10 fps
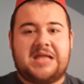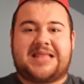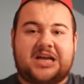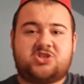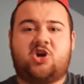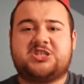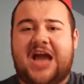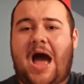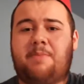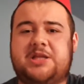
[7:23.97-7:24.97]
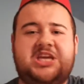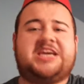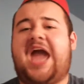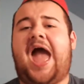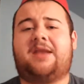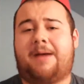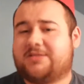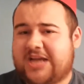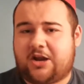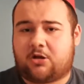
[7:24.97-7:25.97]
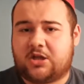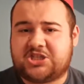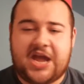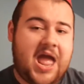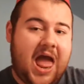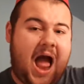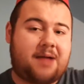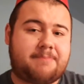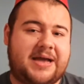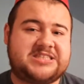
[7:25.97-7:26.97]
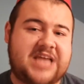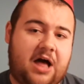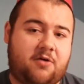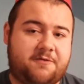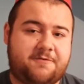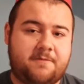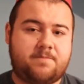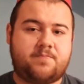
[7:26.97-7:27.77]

That shows you how much he cared about technology and myself.